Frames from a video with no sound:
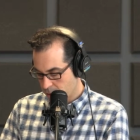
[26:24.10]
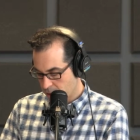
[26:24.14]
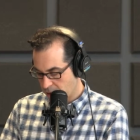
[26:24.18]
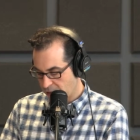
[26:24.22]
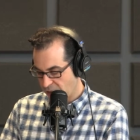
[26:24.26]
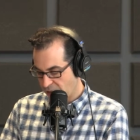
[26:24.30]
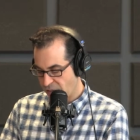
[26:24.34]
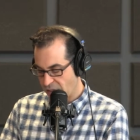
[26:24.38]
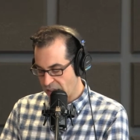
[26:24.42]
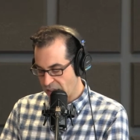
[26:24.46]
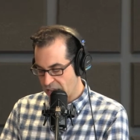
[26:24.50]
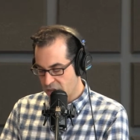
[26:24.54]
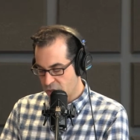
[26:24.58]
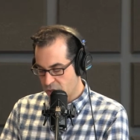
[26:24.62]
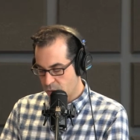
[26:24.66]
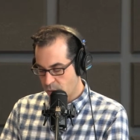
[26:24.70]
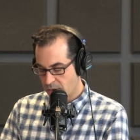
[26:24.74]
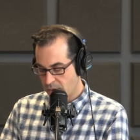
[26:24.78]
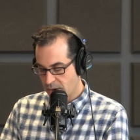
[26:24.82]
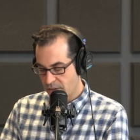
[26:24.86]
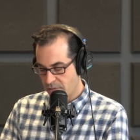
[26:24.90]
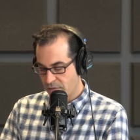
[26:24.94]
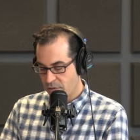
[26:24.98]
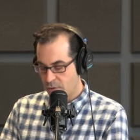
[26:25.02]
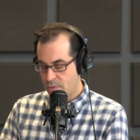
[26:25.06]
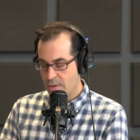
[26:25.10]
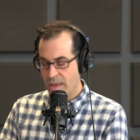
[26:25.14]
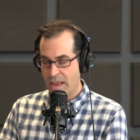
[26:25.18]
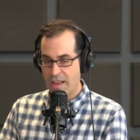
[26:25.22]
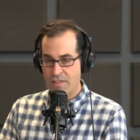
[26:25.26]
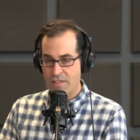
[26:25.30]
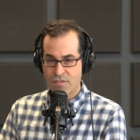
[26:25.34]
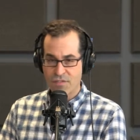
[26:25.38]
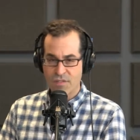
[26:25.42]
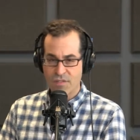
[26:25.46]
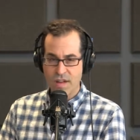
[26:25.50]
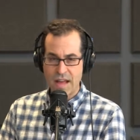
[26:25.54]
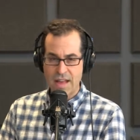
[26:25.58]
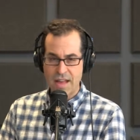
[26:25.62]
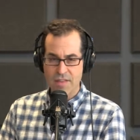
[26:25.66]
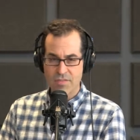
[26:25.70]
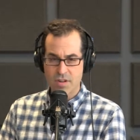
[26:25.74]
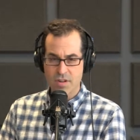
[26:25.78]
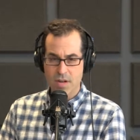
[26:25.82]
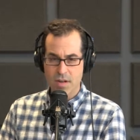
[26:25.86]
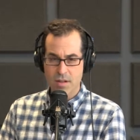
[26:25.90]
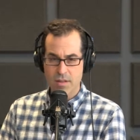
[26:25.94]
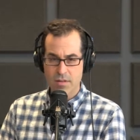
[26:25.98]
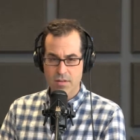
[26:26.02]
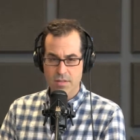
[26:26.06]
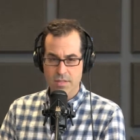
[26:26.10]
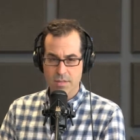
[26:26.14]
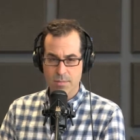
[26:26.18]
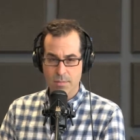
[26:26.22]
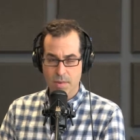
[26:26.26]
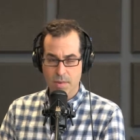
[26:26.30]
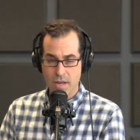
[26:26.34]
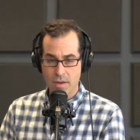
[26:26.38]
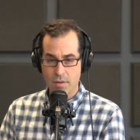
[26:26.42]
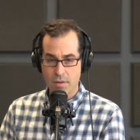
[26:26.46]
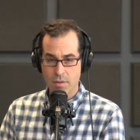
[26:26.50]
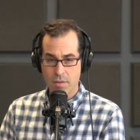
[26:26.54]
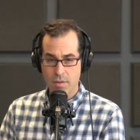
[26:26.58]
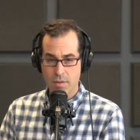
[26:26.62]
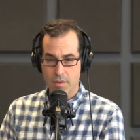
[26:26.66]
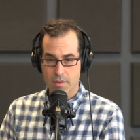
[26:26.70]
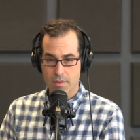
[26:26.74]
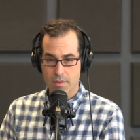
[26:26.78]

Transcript: If each one of you gave $5 a month,